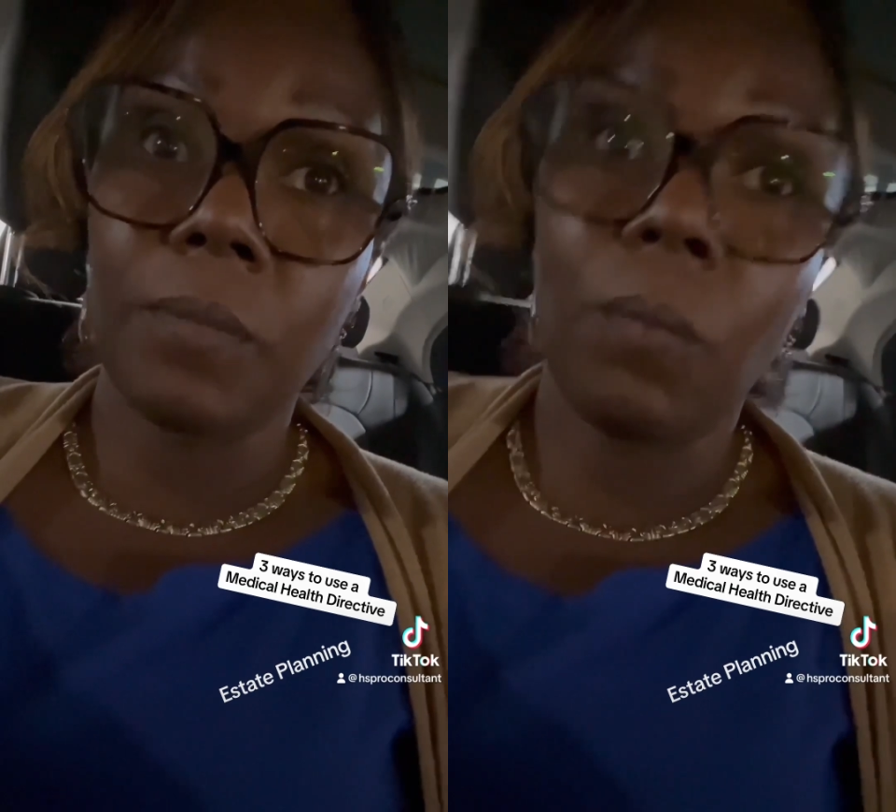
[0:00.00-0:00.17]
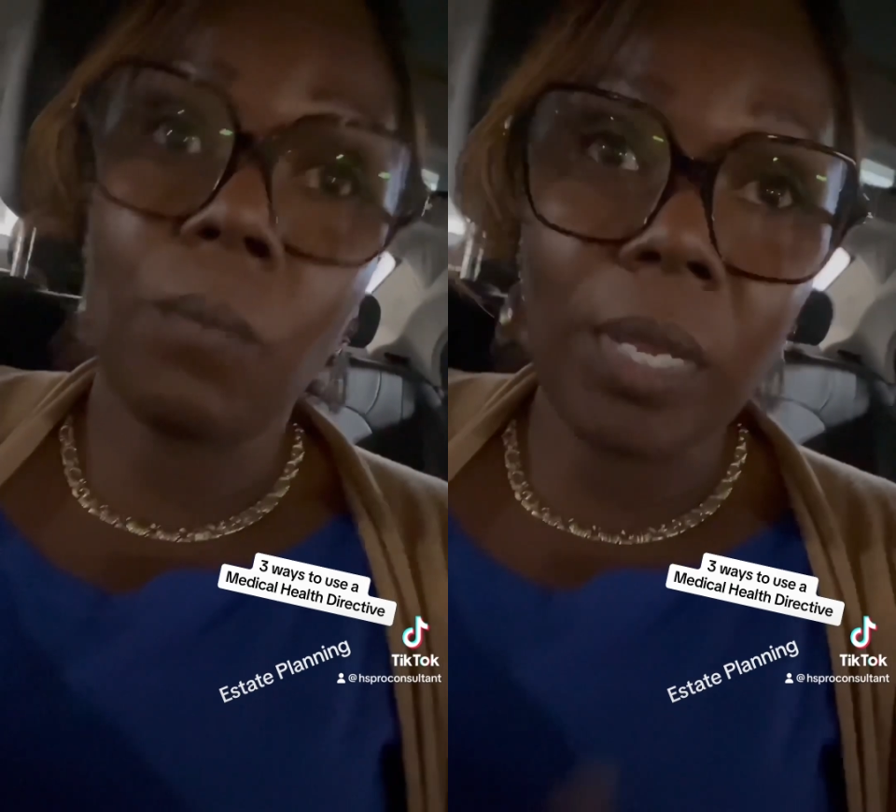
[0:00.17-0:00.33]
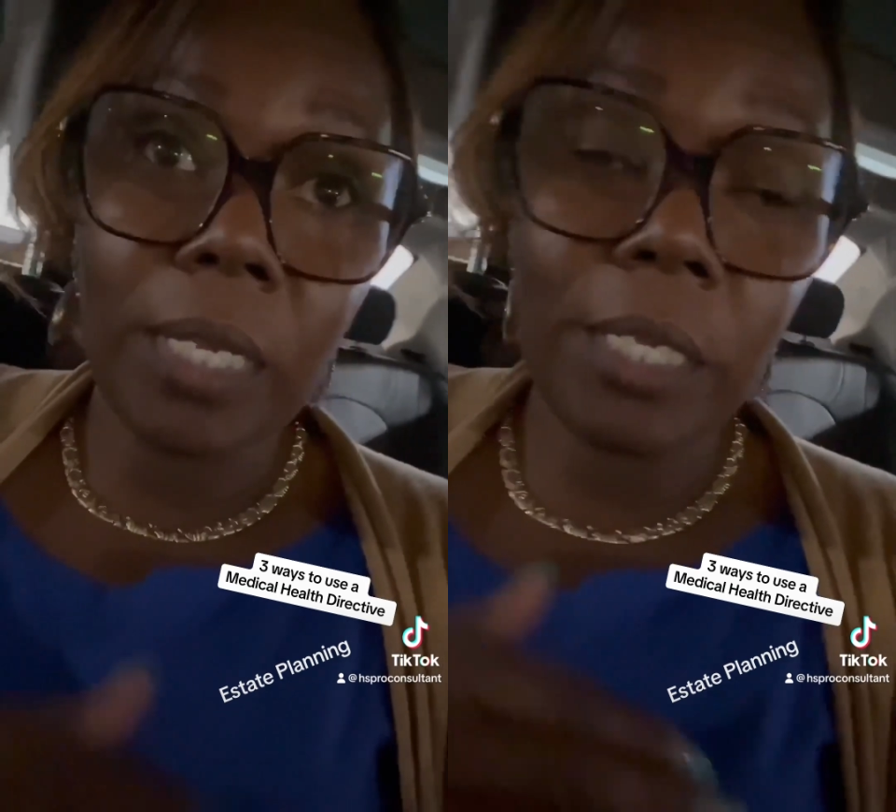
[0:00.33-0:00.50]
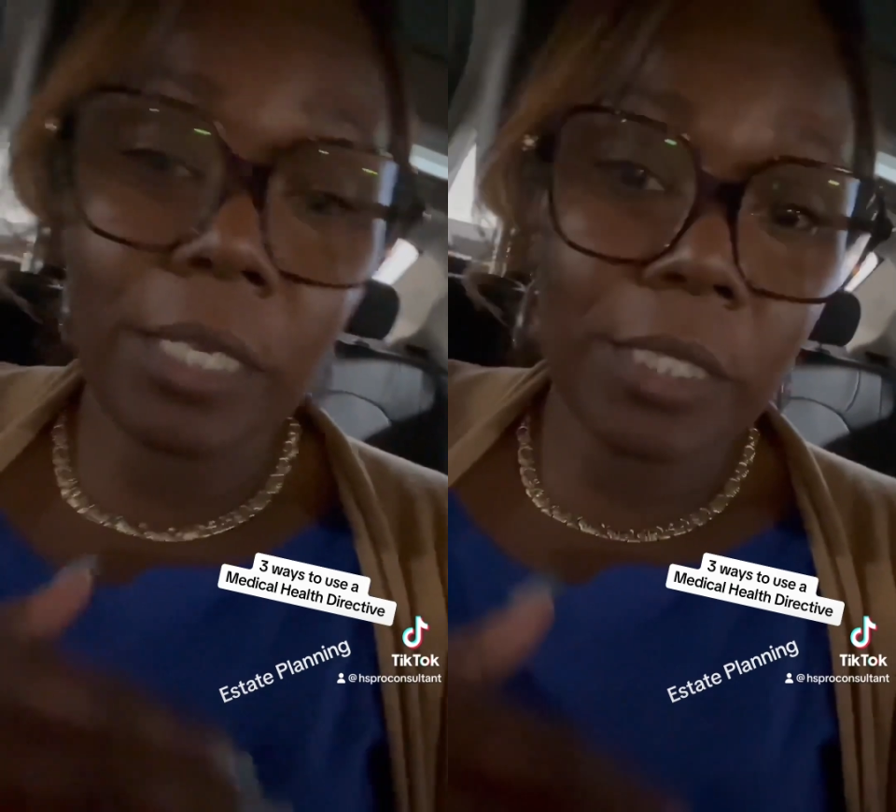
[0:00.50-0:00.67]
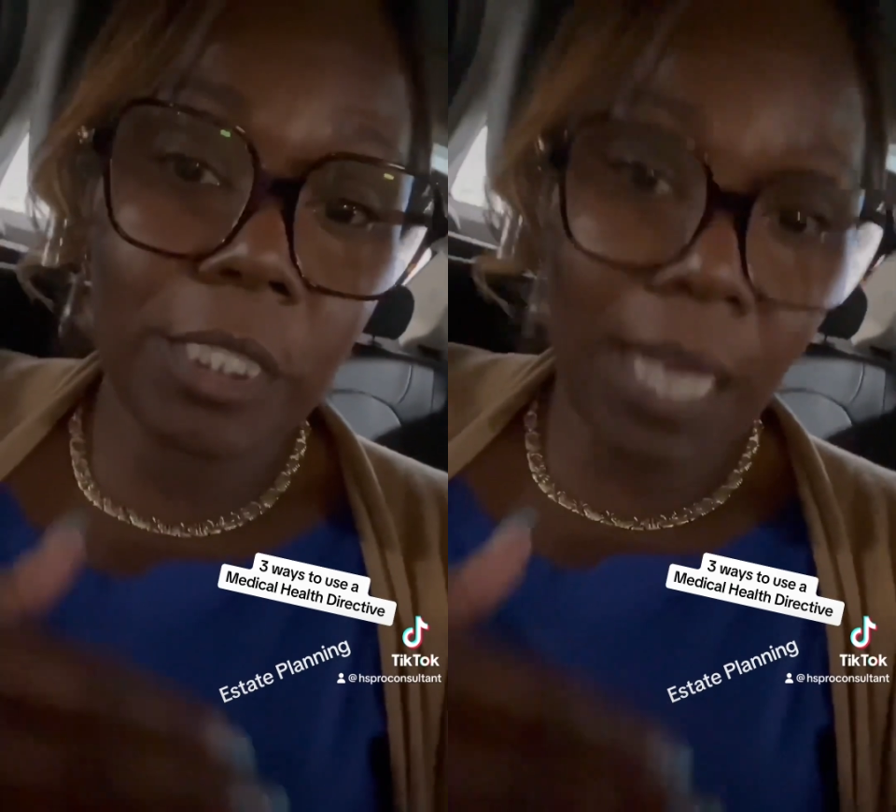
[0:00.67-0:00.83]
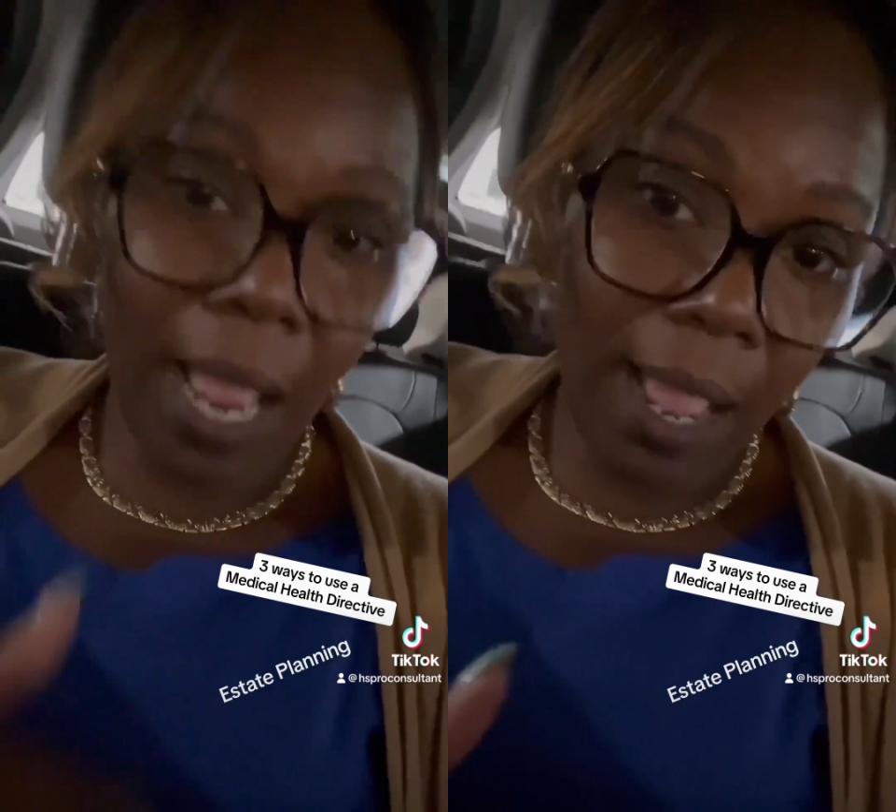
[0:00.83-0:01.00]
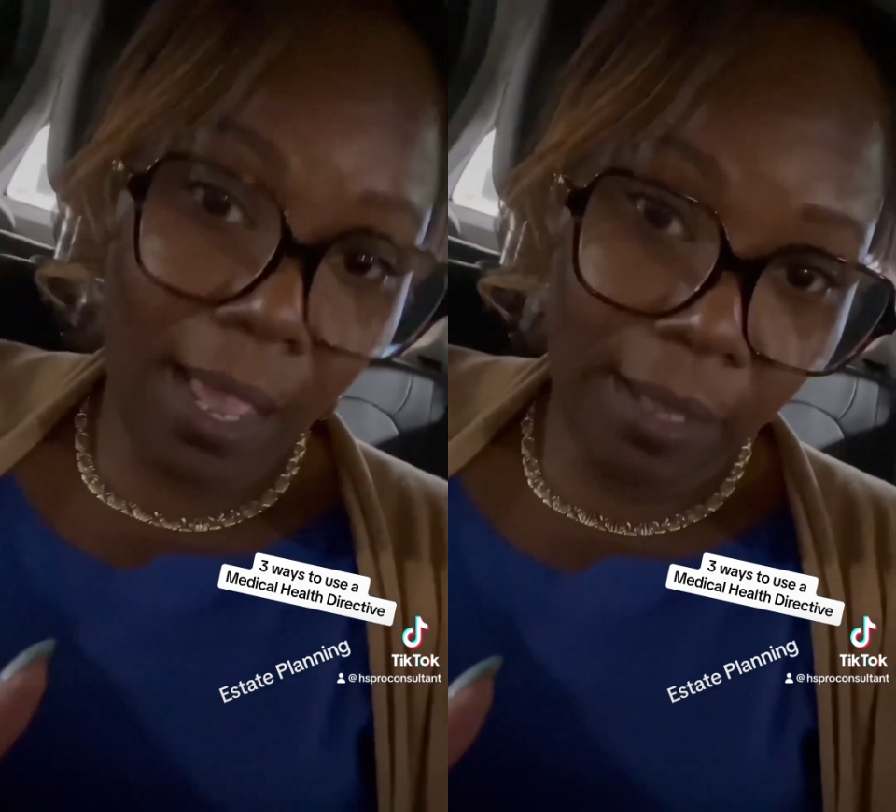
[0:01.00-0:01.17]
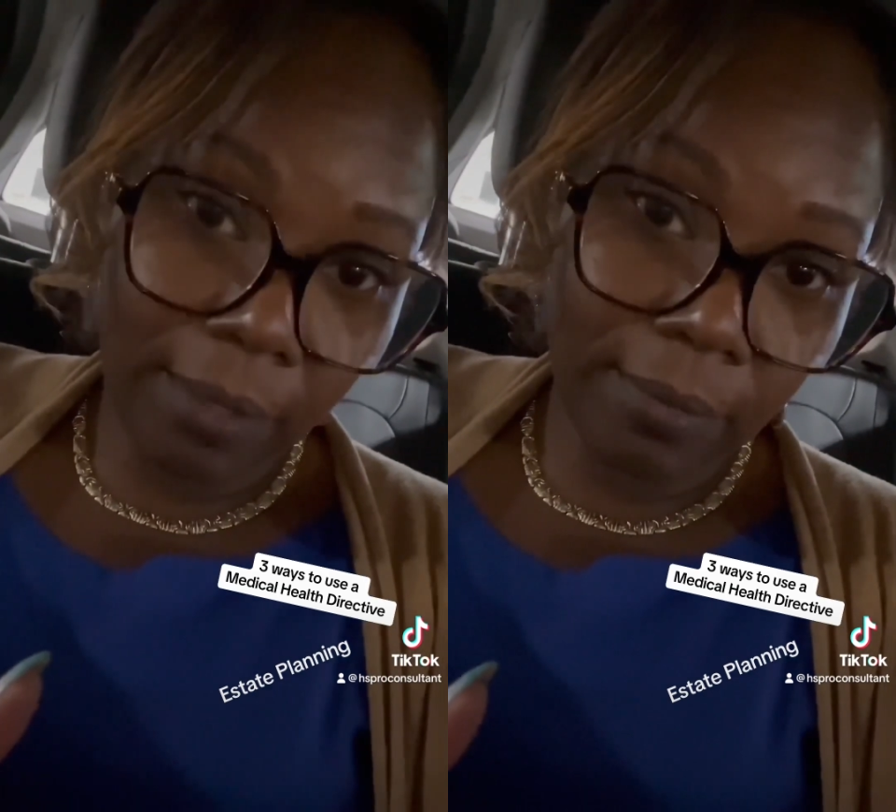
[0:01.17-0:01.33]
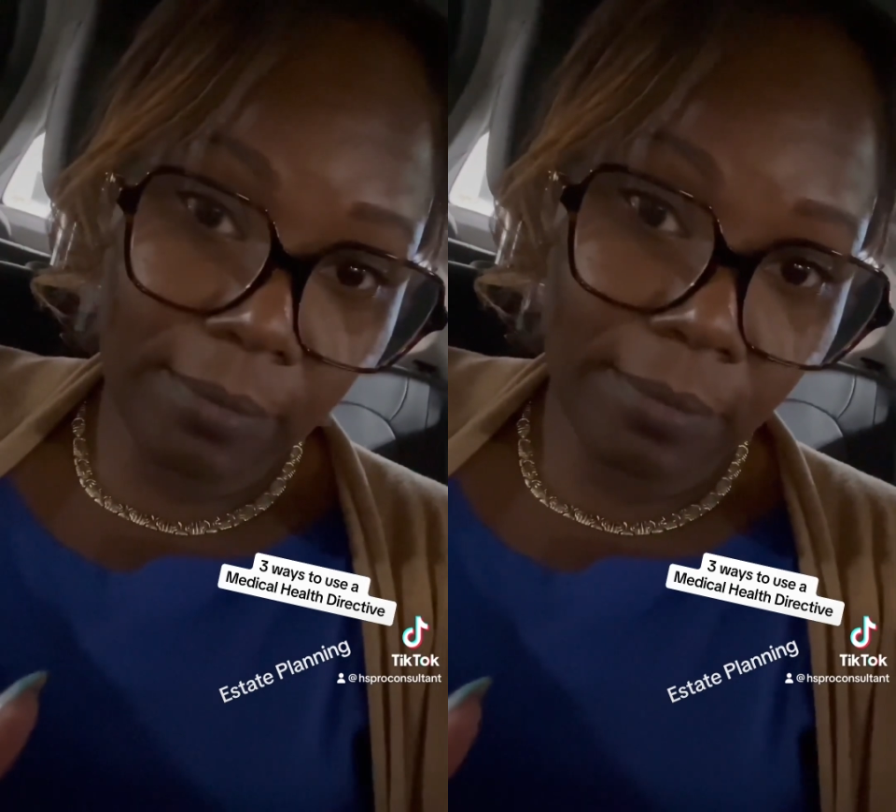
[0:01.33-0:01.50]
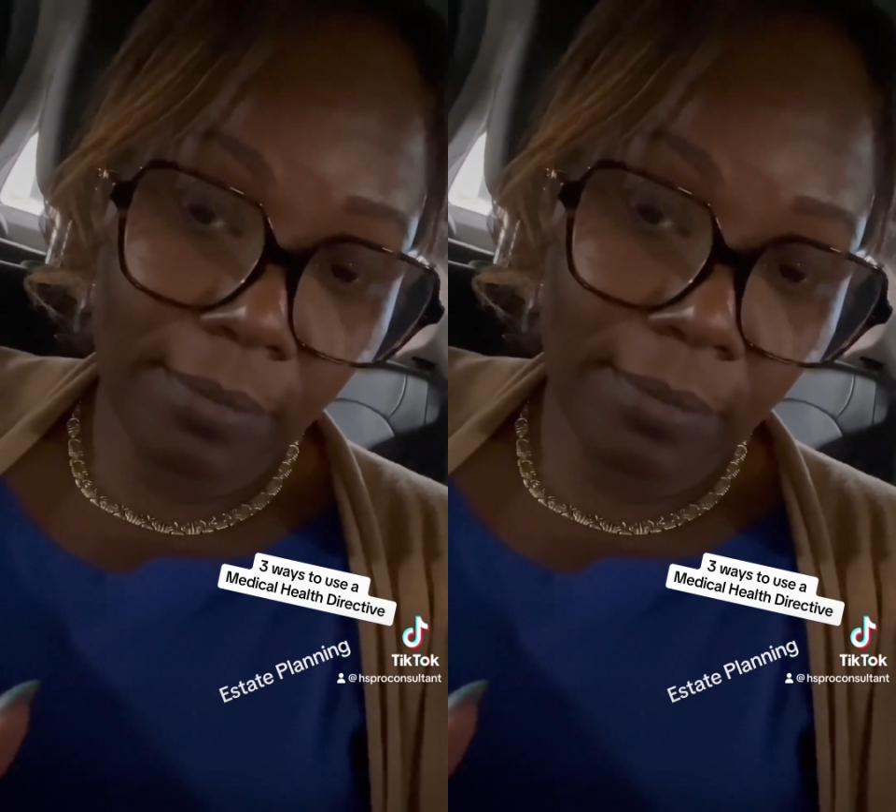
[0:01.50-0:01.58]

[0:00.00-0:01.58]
when your child